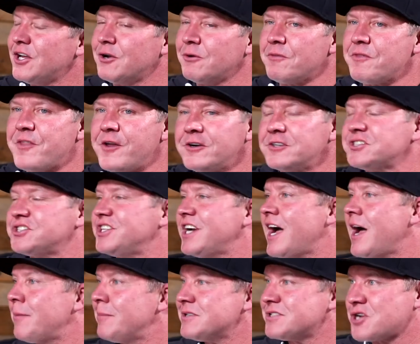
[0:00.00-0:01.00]
you know, their
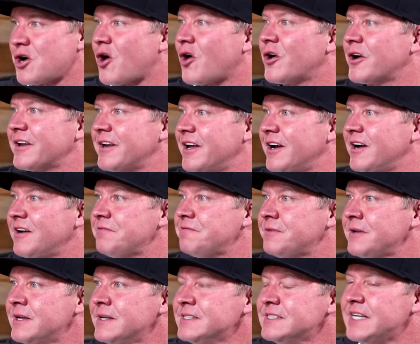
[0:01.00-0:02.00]
job is hard enough,
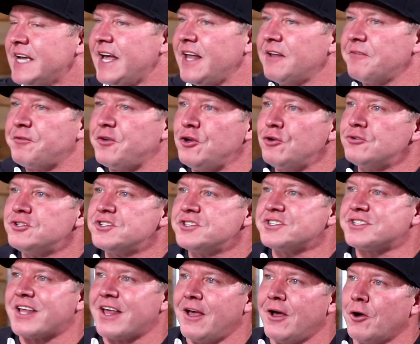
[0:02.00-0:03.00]
oh, and if you
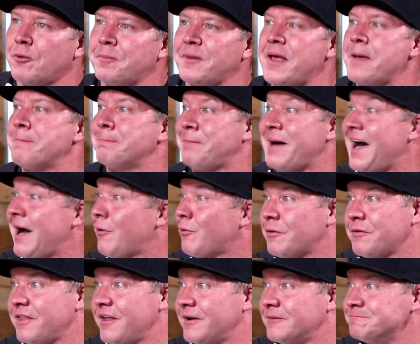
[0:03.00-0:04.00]
just help
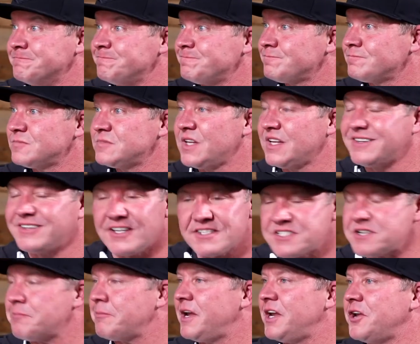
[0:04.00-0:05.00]
empower them,
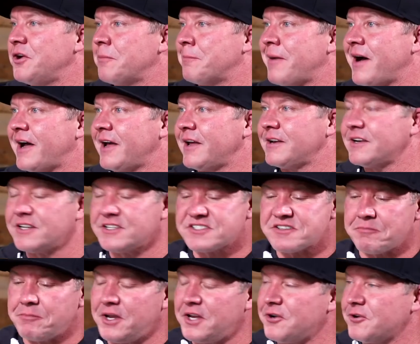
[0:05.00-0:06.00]
doesn't mean you're buying,
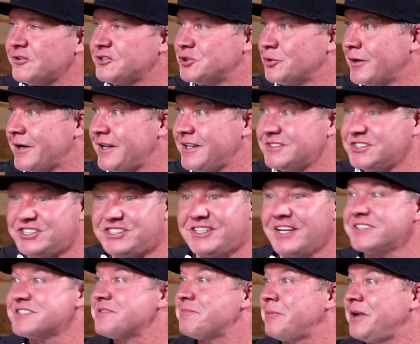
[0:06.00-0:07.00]
doesn't mean you're joining,
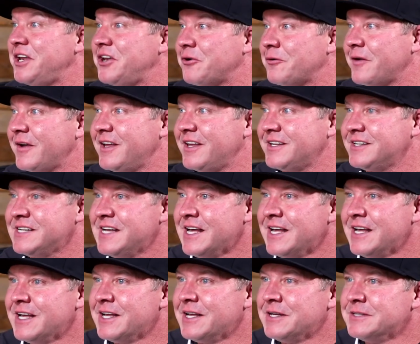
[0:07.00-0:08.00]
doesn't mean you're in.
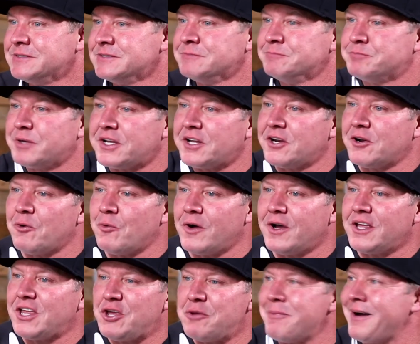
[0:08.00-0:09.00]
Yeah but you know
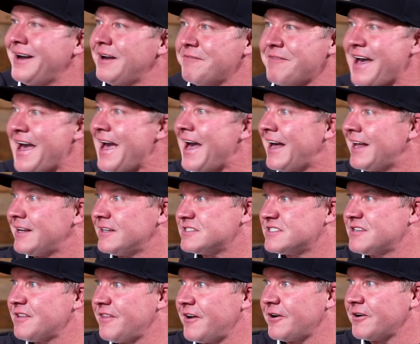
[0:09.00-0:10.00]
what? You might have
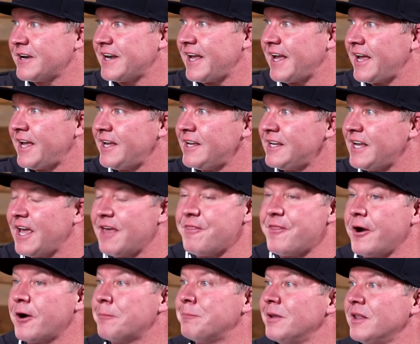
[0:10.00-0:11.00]
added to their day mm-hmm.
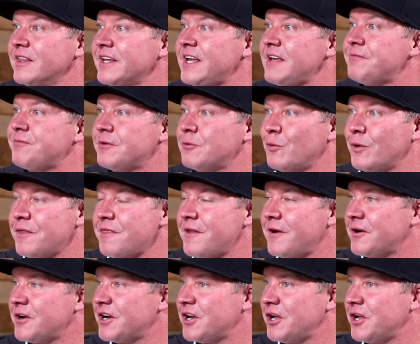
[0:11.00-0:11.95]
and their mm-hmm. belief in what they're